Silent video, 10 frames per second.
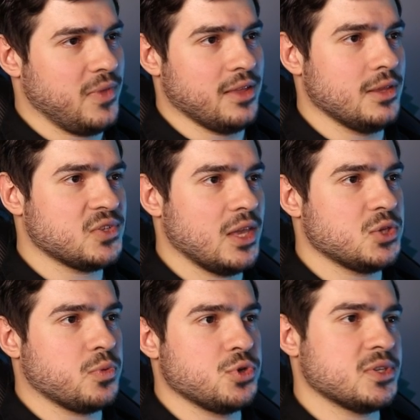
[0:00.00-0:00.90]
In this
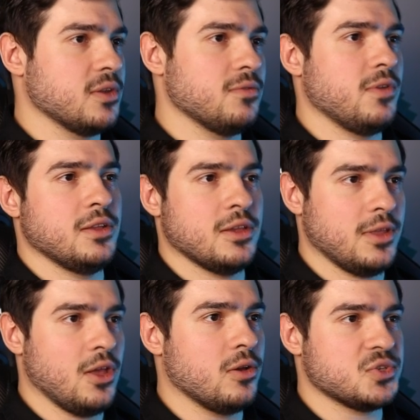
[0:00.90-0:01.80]
case, we're just
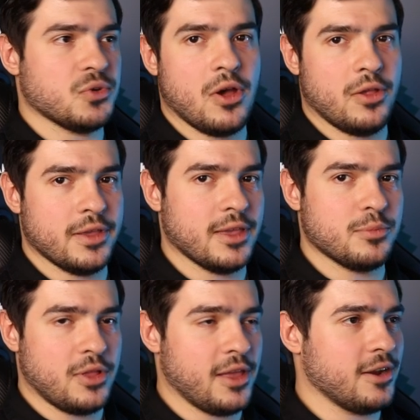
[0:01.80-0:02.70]
conveniently also calling
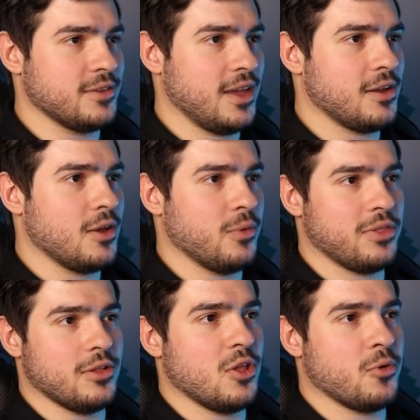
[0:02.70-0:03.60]
it player data
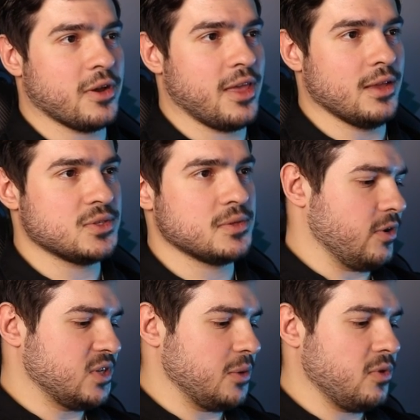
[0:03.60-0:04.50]
with a lowercase.
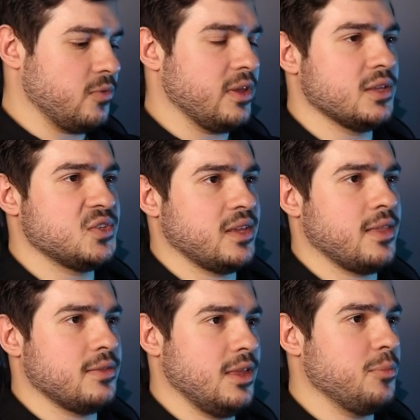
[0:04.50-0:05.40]
For example, we could say
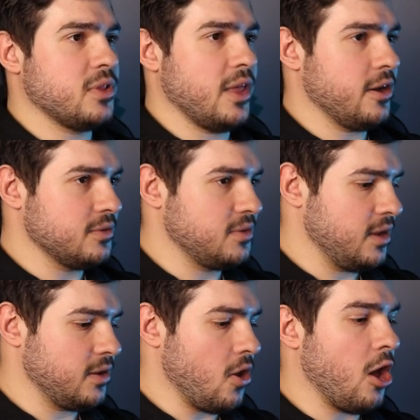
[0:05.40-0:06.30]
that the player
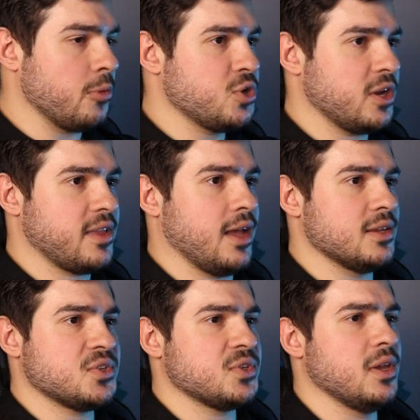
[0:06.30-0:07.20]
data object
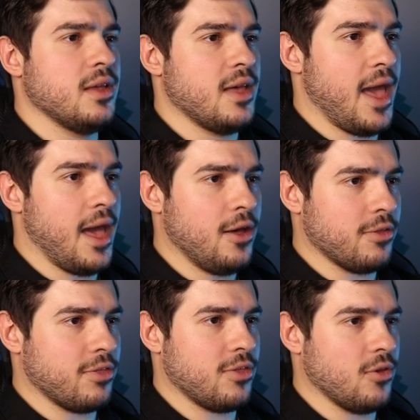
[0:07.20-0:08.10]
has
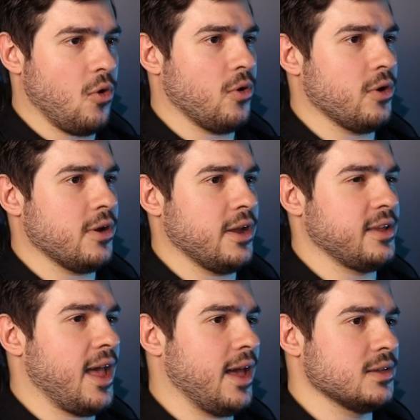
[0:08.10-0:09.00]
health, or
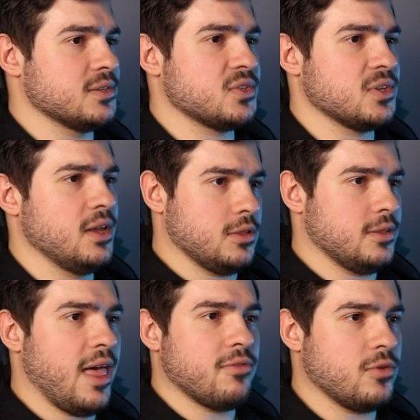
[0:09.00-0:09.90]
it has a
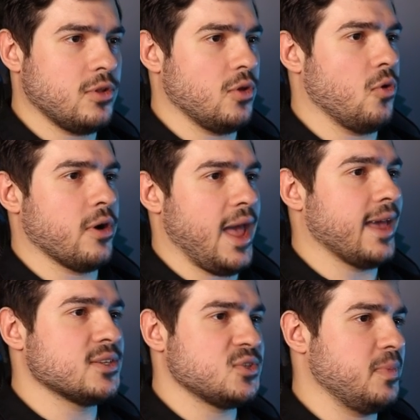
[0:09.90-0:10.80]
level, or
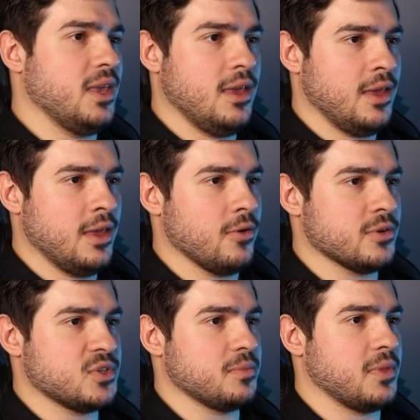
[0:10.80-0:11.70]
XP,
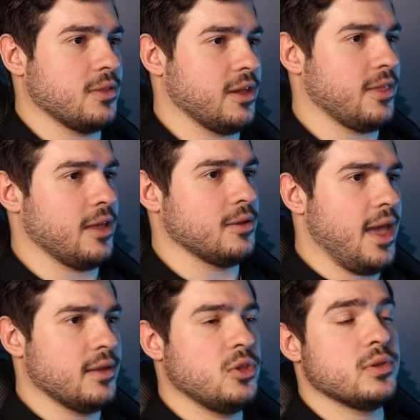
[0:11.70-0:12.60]
or something like that.
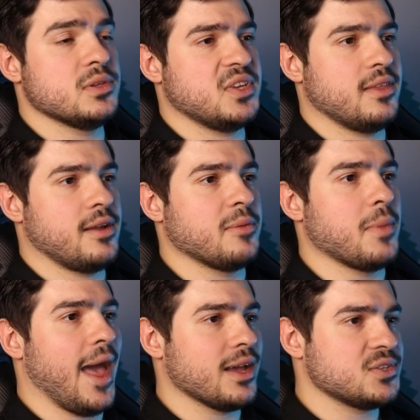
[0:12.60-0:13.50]
And you can see that
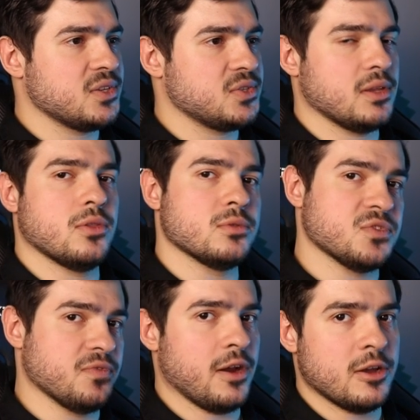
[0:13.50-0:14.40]
I'm accessing
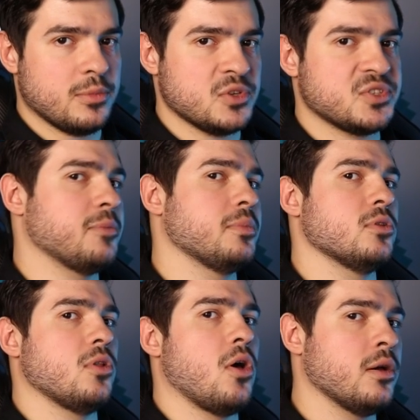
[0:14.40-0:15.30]
those variables that
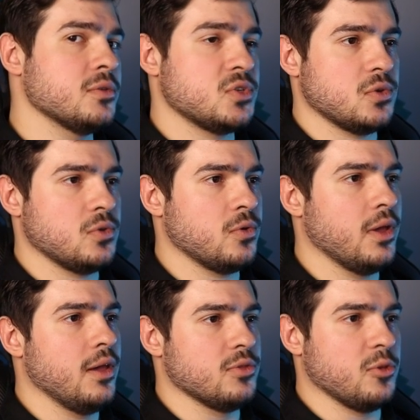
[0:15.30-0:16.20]
belong to
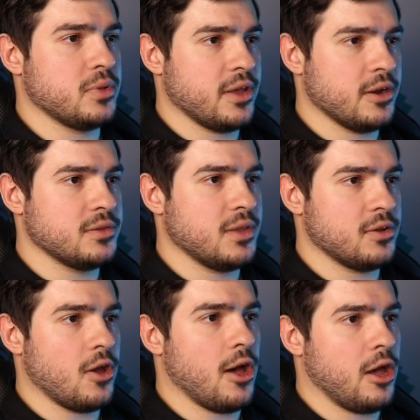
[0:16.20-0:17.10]
the player
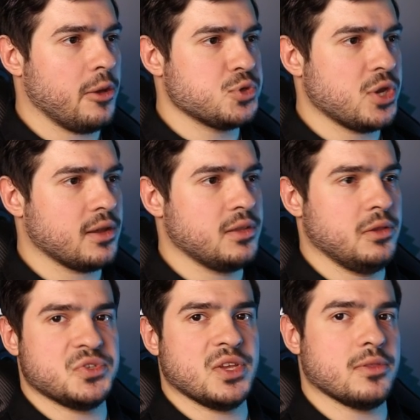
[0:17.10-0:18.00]
data object
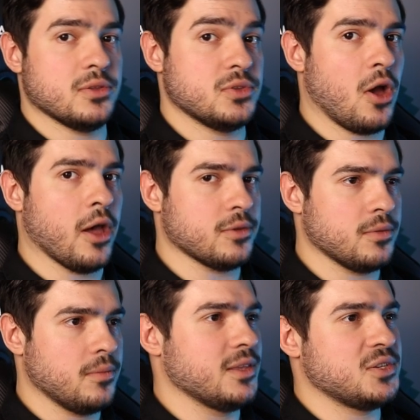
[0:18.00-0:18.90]
using the dot.
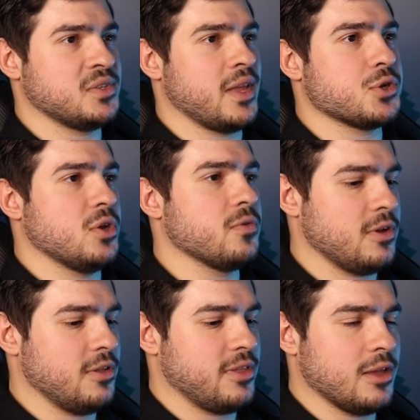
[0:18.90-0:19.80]
And this isn't actually a
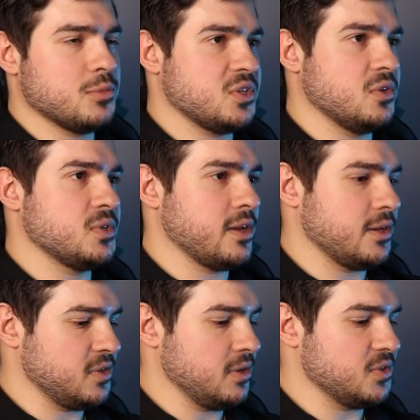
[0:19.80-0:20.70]
real thing, I'm just using it
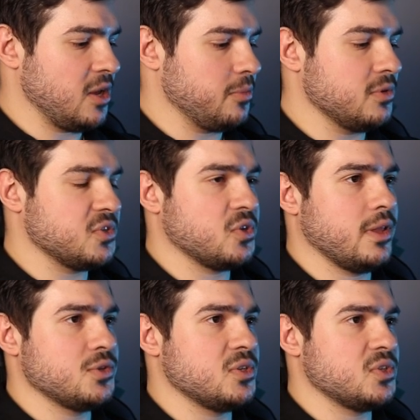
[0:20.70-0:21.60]
as an example. So
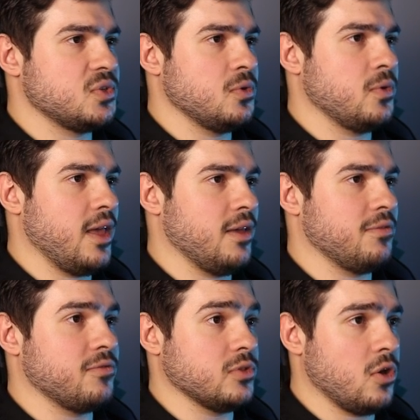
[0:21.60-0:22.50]
let's just do a
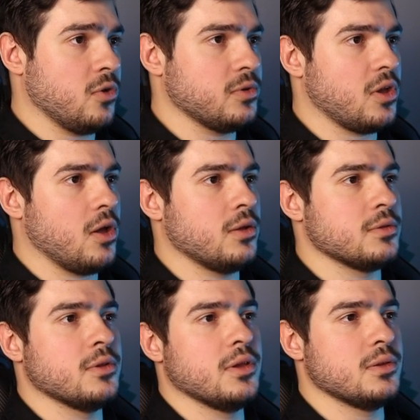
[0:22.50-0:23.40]
float
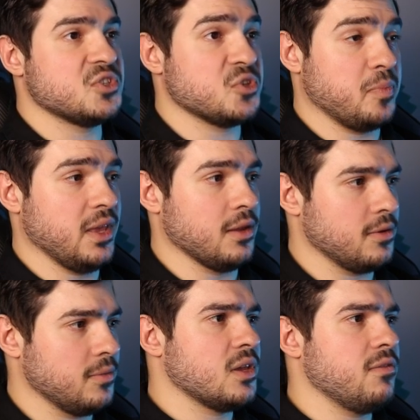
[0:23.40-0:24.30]
called
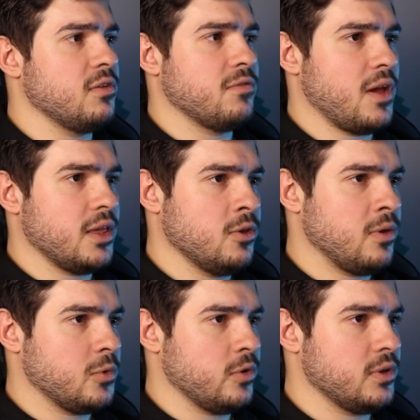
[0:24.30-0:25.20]
speed. To give it a value,
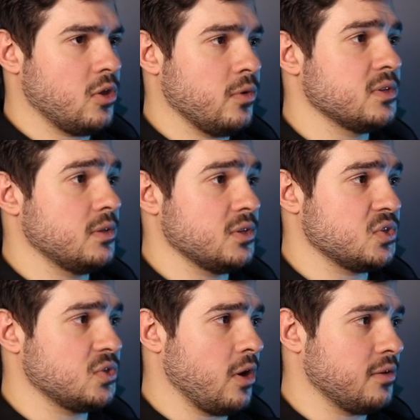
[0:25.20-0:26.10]
I'm going to go into the
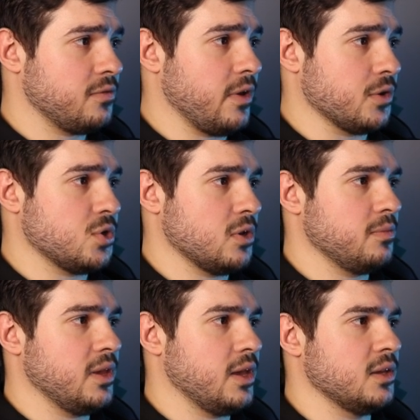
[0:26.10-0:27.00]
start
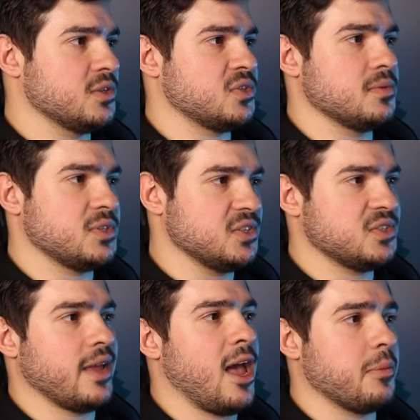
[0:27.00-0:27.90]
function, because since
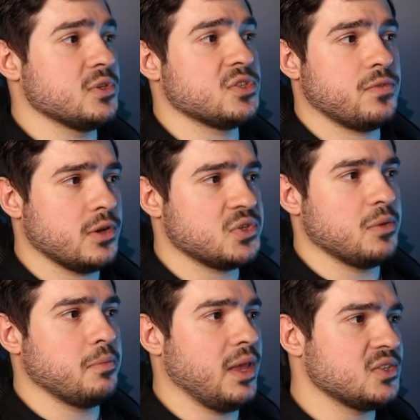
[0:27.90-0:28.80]
that happens first,
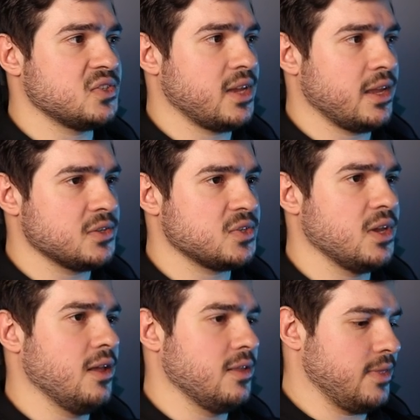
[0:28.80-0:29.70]
it makes
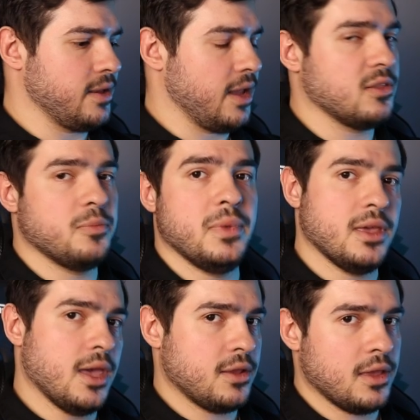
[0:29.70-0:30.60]
sense that at the
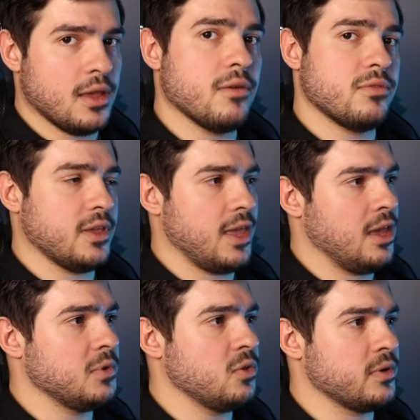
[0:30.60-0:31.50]
beginning of the
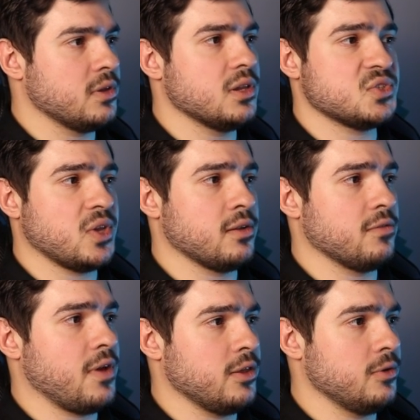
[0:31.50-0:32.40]
game, you'll want to assign a
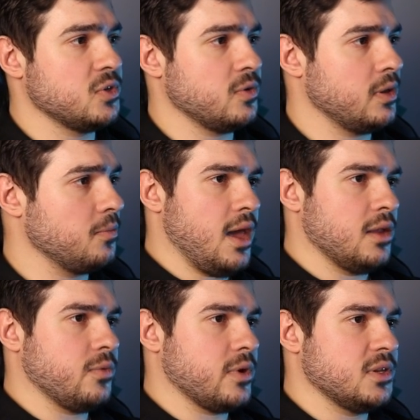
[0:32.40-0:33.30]
value to it.
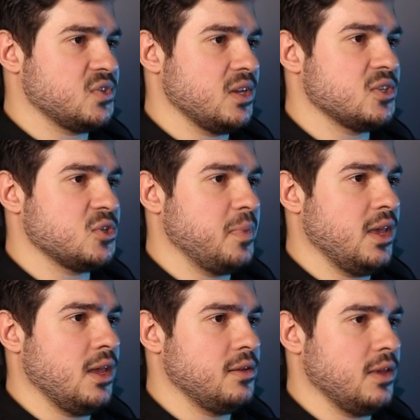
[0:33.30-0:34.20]
And we're going to say
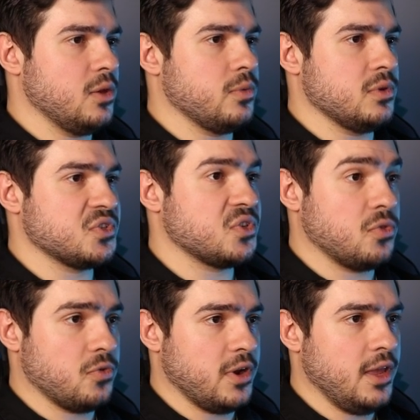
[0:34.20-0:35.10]
speed equals
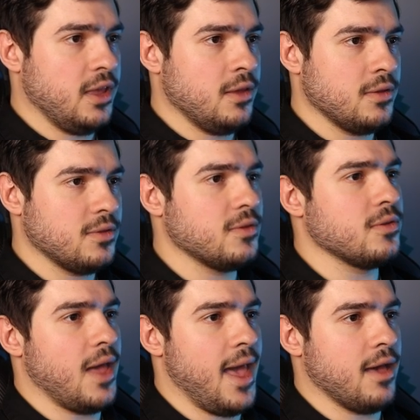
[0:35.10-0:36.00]

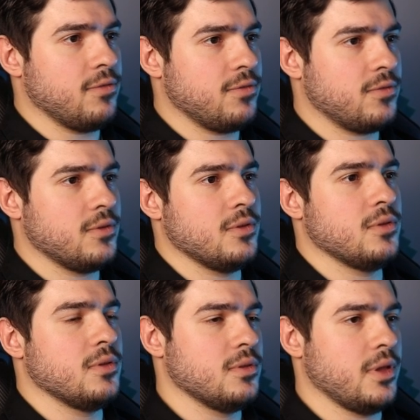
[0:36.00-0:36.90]
3f
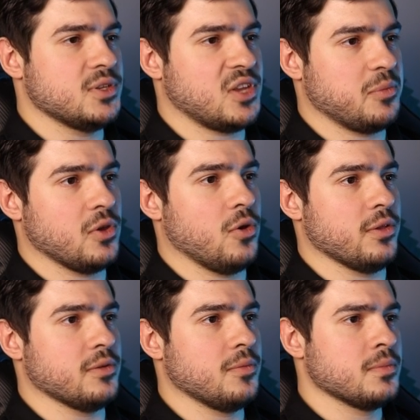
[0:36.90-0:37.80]

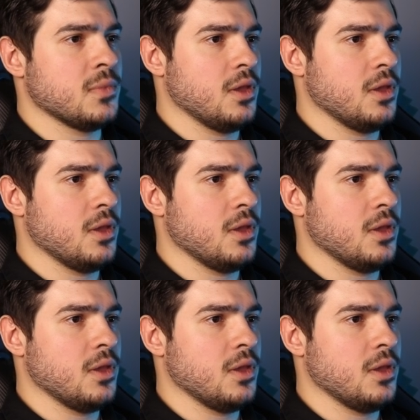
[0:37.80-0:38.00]
semicolon.